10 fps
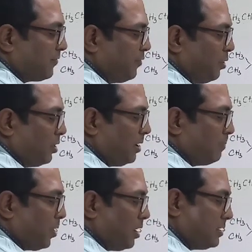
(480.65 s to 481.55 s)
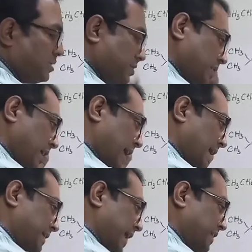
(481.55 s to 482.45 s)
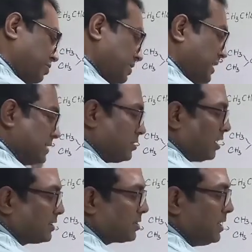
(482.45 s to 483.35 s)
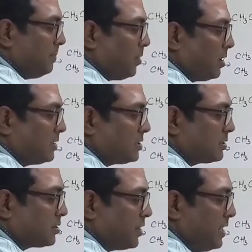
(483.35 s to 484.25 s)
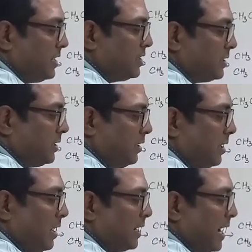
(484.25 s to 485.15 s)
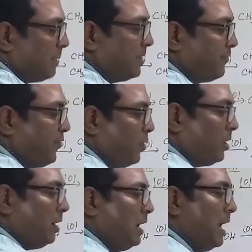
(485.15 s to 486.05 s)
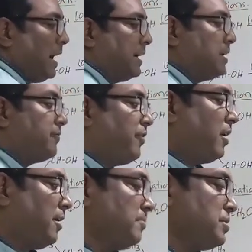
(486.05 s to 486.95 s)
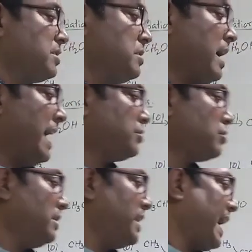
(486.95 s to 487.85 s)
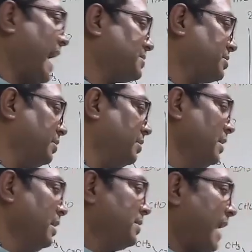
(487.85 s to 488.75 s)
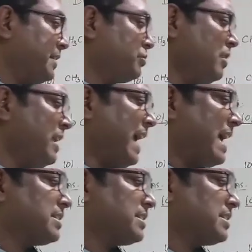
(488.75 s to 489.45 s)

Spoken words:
got 4 bonds and nitrogen has got 3 bonds, 3 here, carbon 4, and it forms nitric acid. Nitric